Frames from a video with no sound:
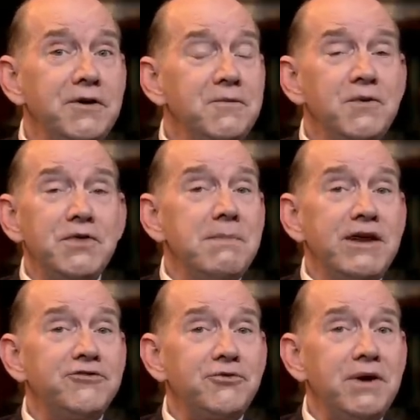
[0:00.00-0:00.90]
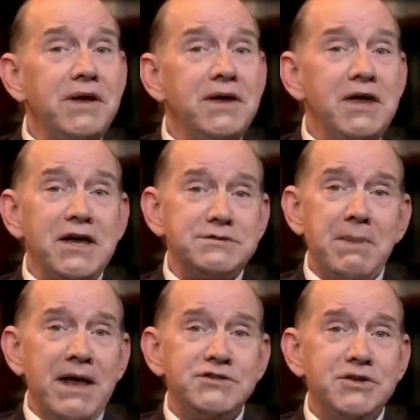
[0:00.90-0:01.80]
with the ministry
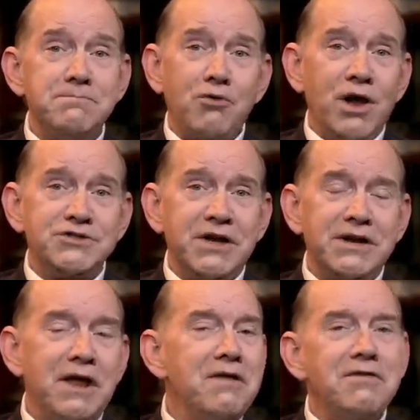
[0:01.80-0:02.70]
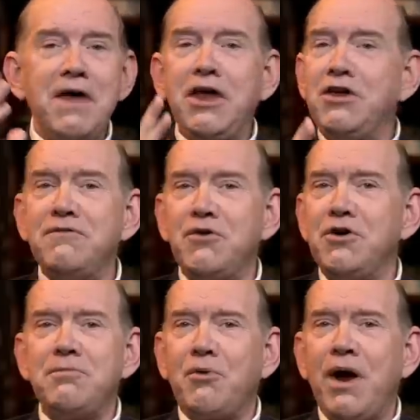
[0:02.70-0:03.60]
expansion project. Thank you for
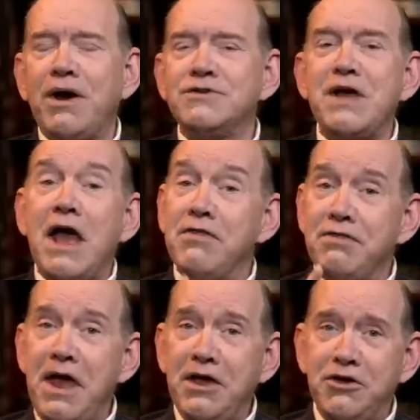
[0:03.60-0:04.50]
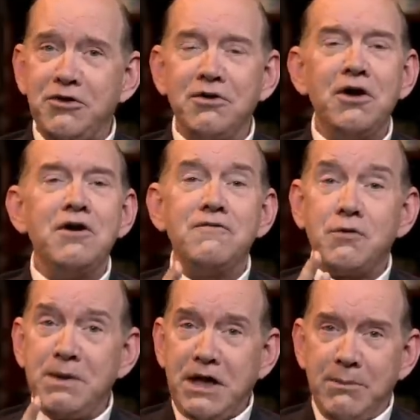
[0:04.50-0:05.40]
your prayers and thank you for
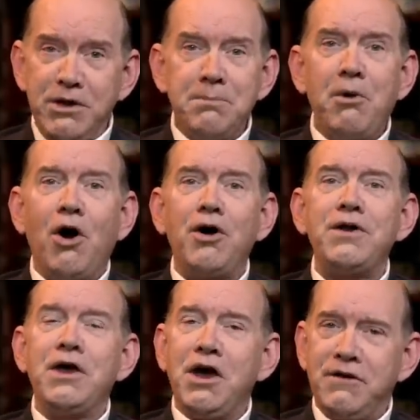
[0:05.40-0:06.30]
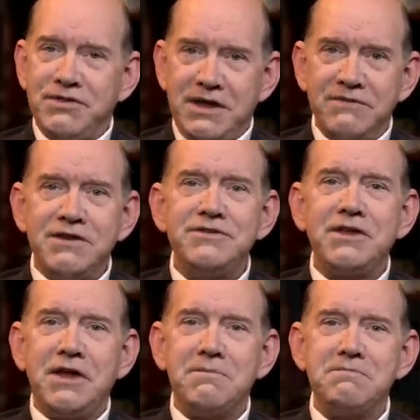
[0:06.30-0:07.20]
becoming a part of the giving
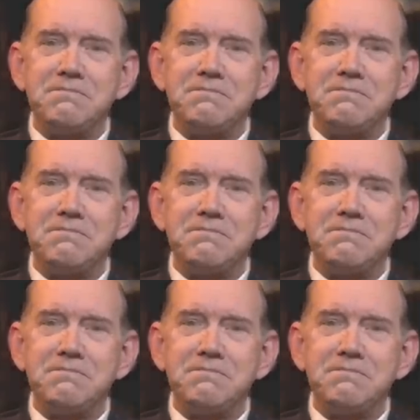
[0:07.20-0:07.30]
team.